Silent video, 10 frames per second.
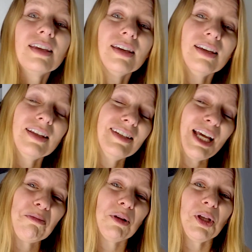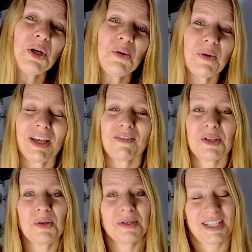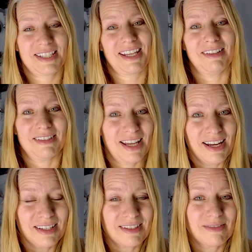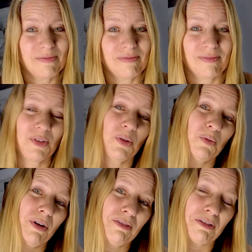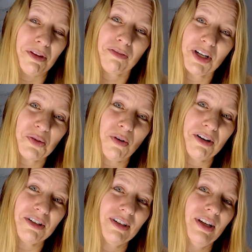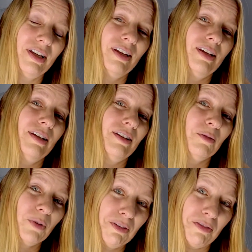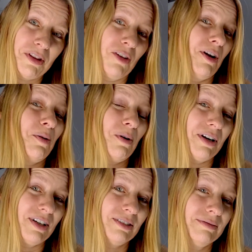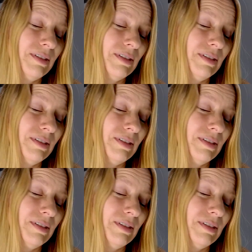And then down below we have two 6-gallon tanks, one for the fresh water, one for the gray water.